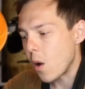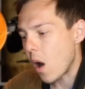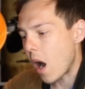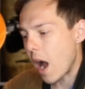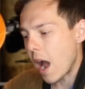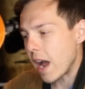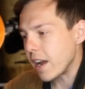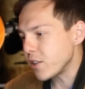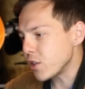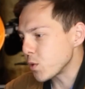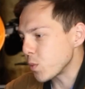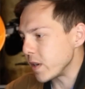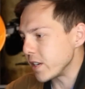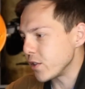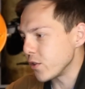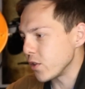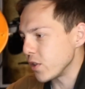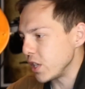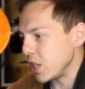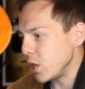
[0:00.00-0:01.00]
I just
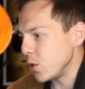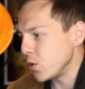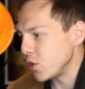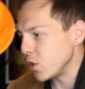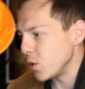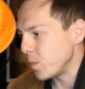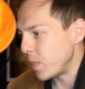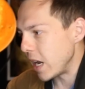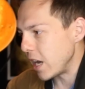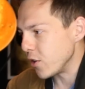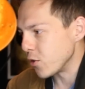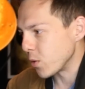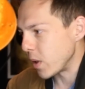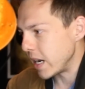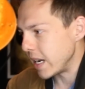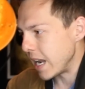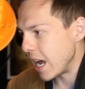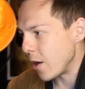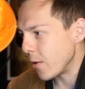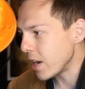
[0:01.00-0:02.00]
went to their YouTube page
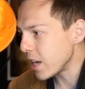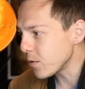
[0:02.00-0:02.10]
right now